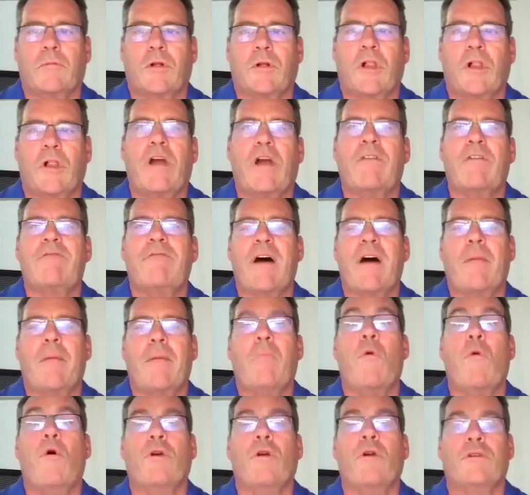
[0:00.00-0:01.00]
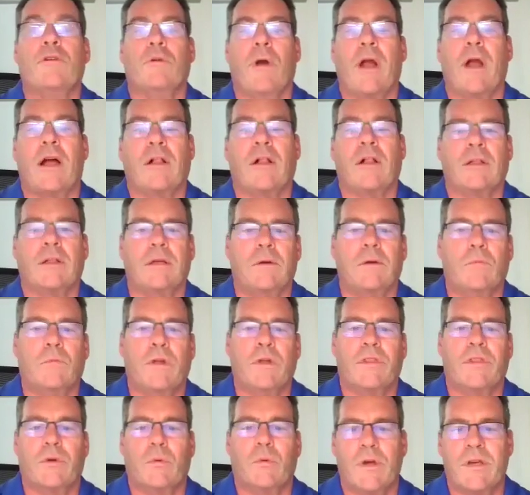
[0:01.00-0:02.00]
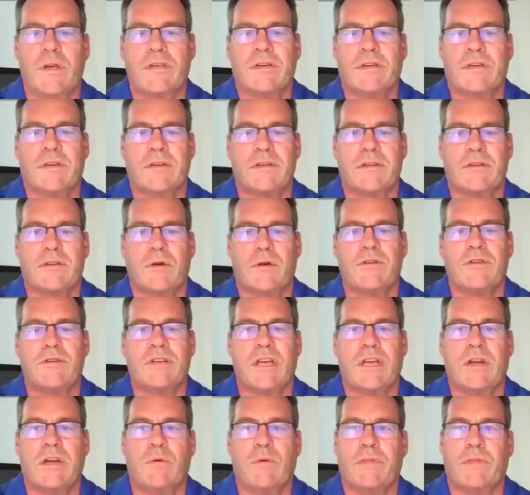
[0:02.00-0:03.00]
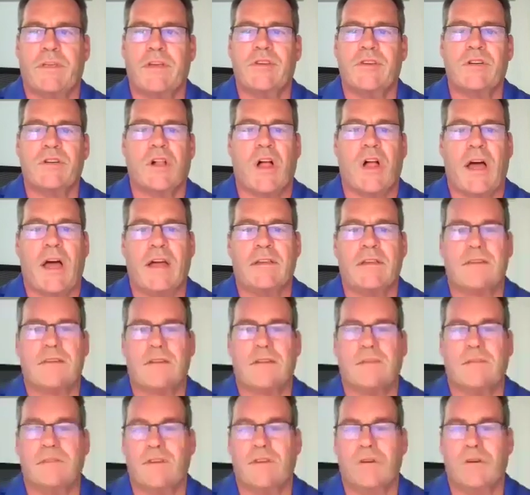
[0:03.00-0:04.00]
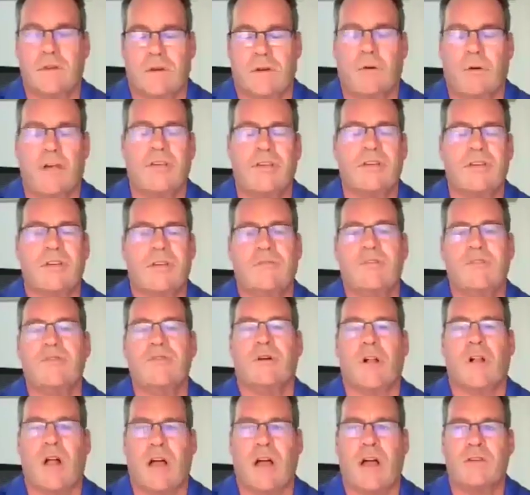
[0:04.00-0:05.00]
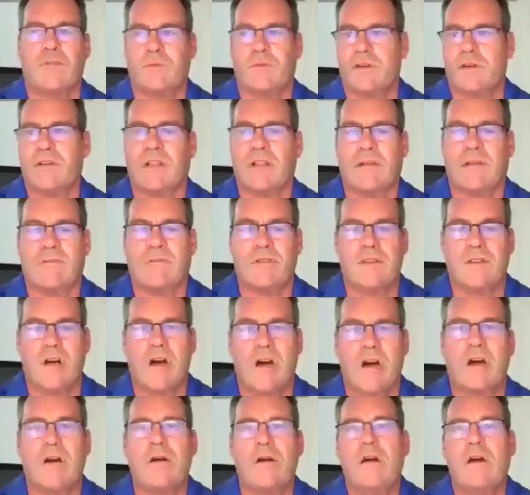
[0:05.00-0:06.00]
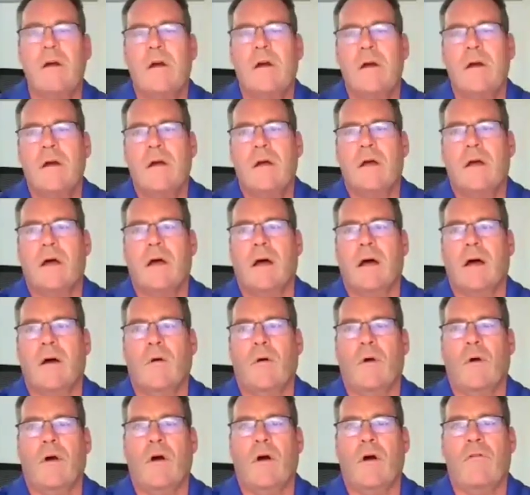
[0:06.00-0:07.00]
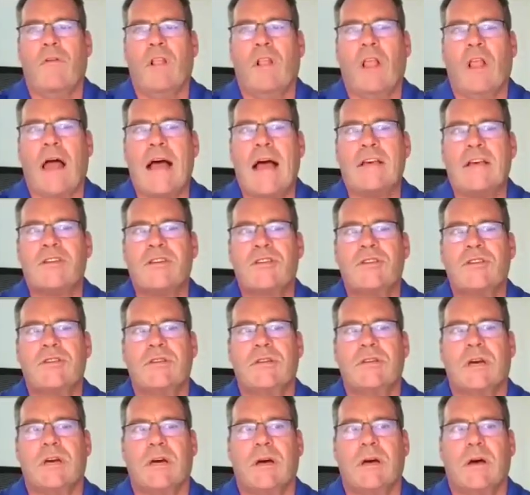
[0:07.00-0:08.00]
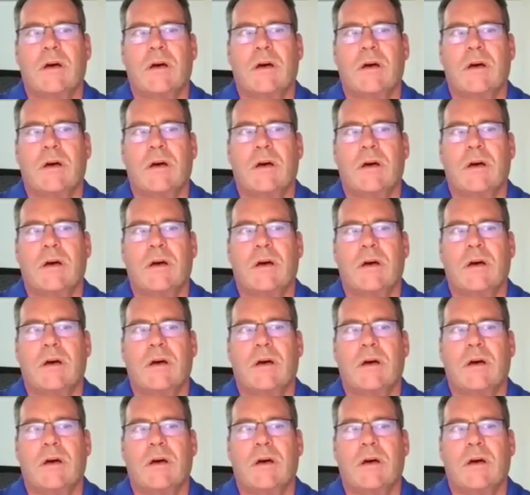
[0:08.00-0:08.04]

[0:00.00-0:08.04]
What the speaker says: clarify more directly what the risk associated with each individual client's risk levels are. Over the last